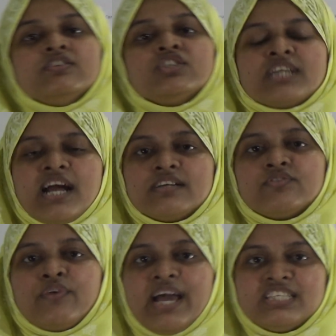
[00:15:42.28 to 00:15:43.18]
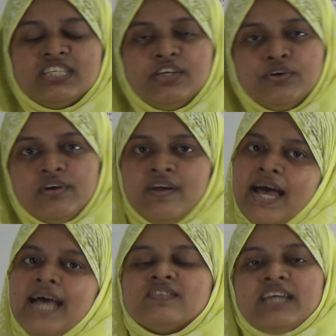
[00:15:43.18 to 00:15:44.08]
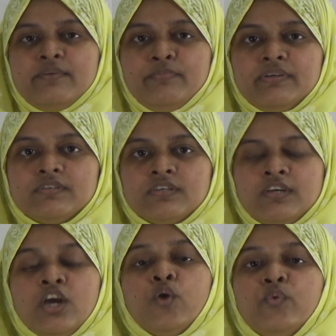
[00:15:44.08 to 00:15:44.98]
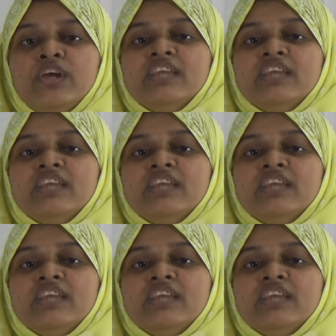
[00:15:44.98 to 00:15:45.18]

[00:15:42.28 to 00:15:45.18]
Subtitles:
start writing your assignment with